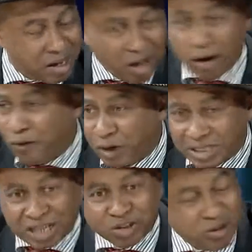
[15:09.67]
All of
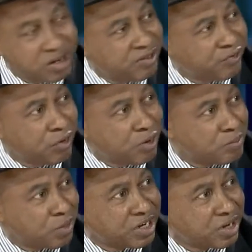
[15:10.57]
us are struggling for
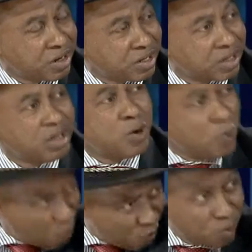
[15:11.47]
money oil.
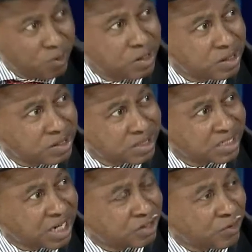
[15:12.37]
Who is in
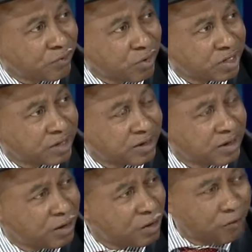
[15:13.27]
charge of oil?
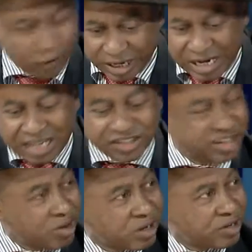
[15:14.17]
Foreigners
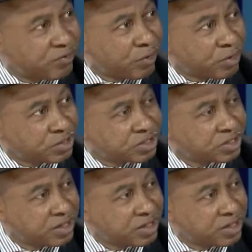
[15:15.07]
drill oil for us.